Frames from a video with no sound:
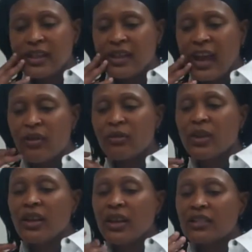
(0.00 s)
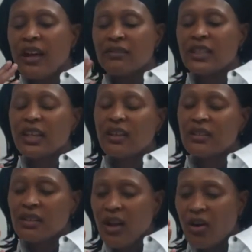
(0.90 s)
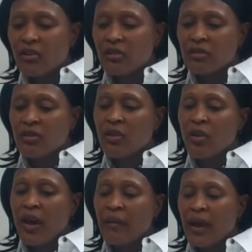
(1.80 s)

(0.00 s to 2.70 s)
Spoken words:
I don't, as I've said all year long,